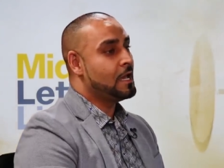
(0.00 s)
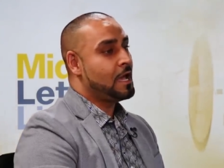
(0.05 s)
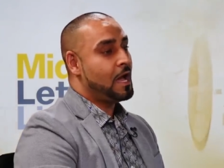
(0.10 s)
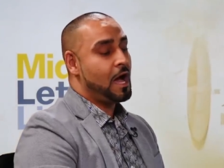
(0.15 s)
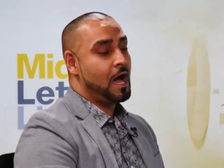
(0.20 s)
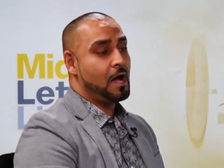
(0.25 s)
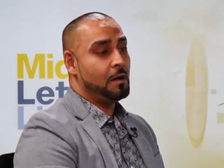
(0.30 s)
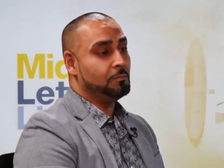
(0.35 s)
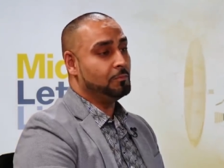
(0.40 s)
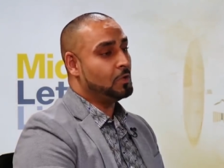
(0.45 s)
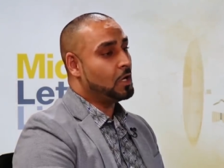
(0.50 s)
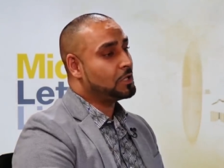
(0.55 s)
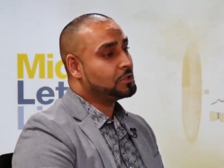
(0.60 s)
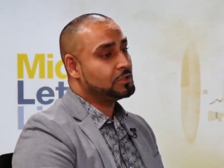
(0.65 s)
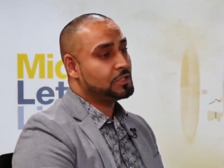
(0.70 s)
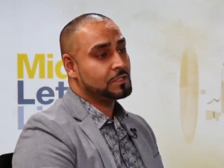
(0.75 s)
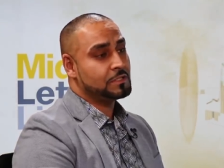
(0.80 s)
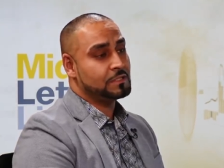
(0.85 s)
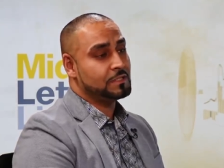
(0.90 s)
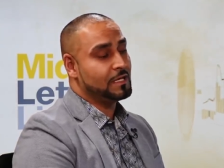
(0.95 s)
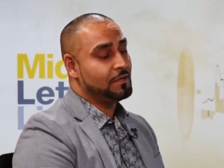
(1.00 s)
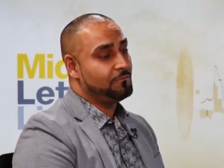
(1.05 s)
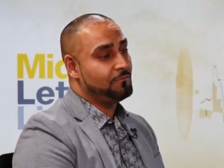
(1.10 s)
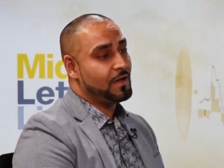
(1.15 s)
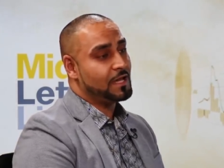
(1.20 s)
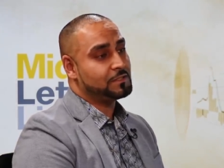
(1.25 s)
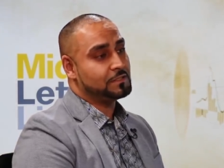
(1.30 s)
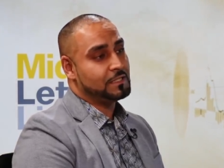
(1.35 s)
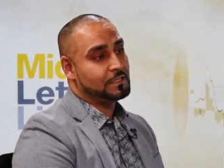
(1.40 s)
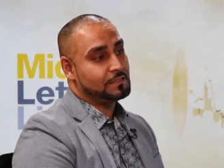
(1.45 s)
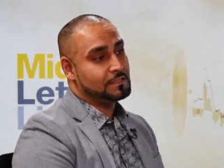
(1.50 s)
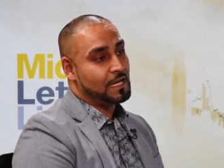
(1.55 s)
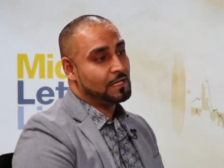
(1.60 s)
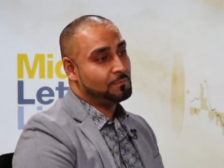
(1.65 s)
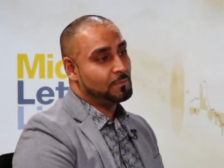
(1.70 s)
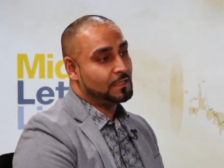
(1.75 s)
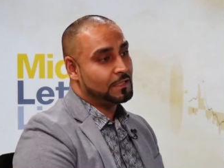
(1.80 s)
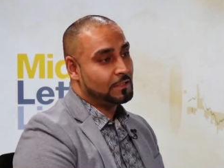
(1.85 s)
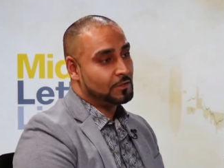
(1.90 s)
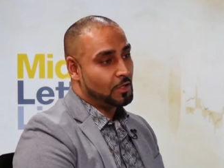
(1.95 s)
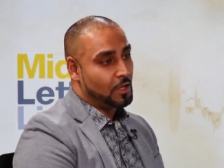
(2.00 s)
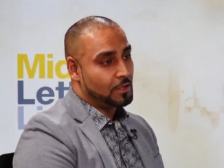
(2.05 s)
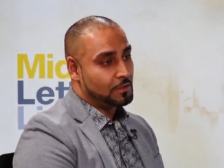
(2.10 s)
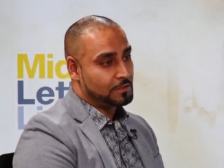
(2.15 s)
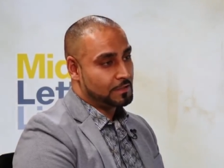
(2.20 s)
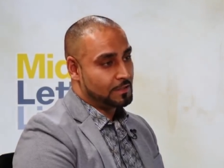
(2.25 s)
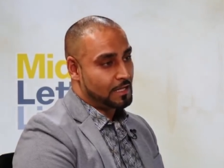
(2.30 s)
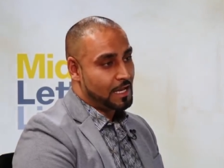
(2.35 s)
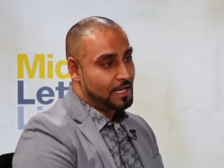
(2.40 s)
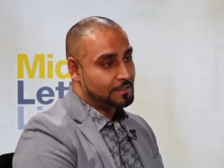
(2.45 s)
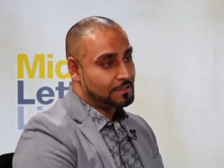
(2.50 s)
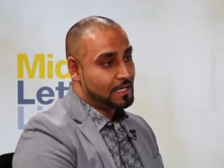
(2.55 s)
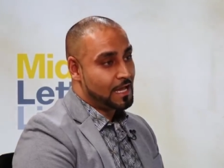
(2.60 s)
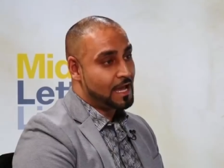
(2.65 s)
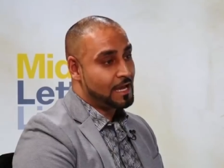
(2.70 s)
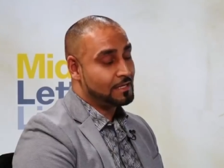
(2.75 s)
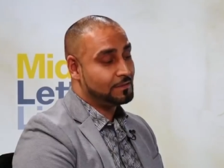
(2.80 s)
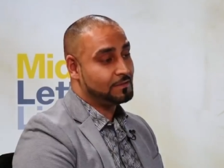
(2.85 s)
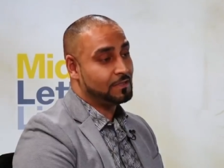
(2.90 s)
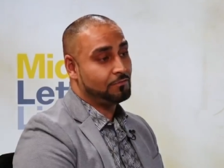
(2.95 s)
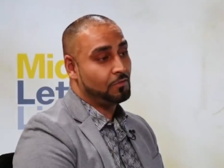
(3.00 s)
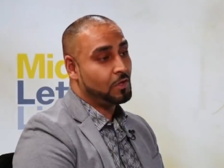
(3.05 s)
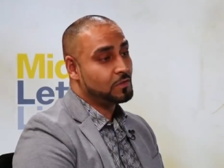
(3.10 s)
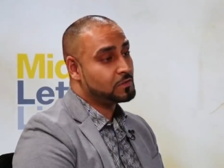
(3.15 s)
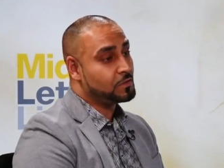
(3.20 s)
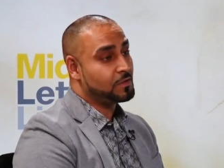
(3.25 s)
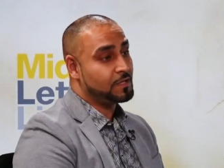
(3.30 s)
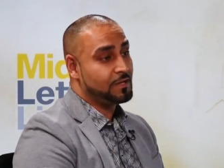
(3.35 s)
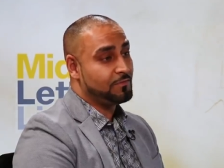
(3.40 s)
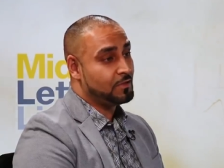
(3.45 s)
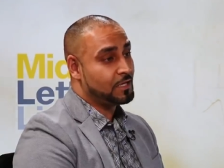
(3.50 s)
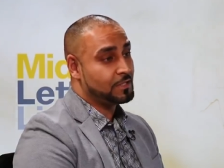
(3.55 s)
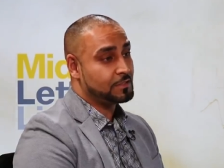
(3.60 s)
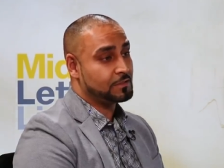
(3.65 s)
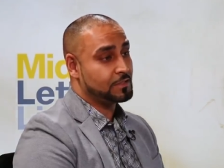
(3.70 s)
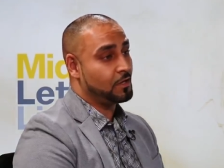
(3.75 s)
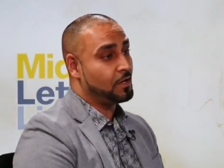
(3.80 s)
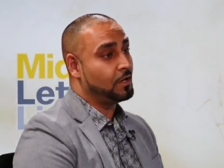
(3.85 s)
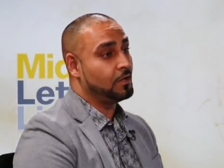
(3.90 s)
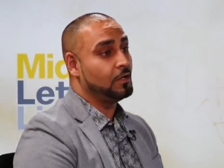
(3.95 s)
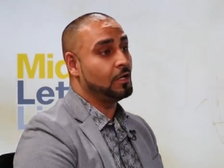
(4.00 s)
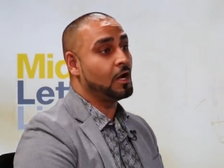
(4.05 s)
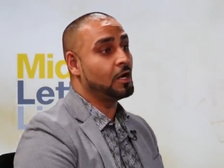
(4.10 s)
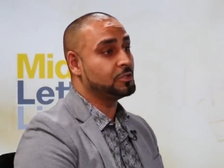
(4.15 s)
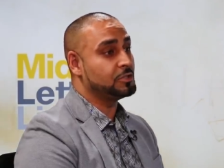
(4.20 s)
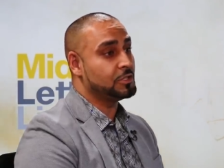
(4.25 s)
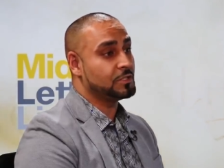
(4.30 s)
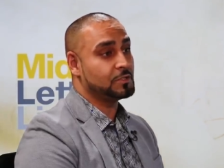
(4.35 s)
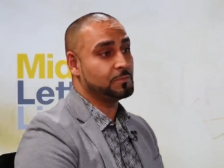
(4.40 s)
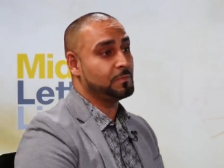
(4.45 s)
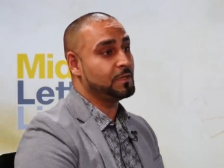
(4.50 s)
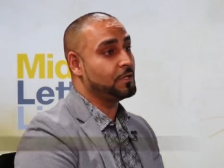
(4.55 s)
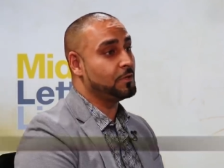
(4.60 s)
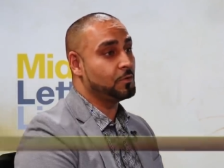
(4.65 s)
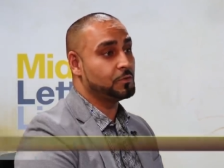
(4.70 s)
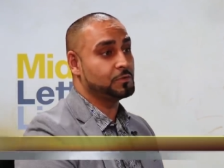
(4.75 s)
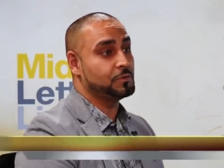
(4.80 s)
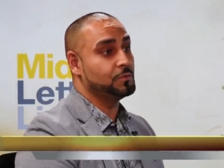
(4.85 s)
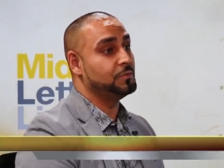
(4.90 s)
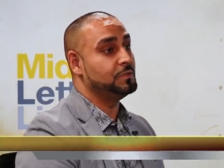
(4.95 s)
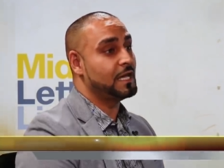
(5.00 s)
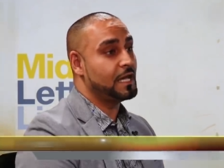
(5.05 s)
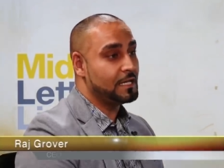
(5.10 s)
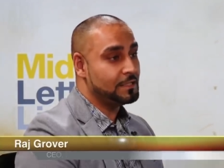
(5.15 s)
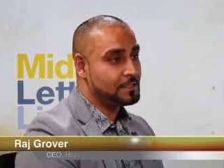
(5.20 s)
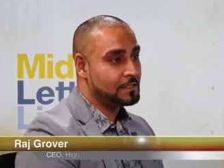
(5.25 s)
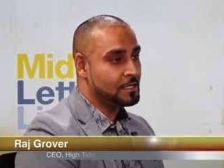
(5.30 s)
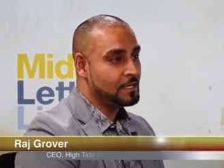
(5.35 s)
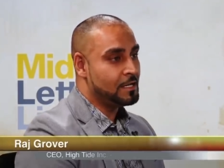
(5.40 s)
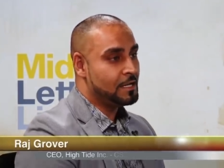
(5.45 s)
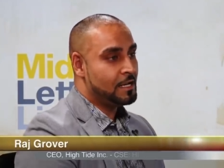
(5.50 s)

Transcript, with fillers: Um, not just investing $10 million in High Tide, they've also given us our largest PO to date.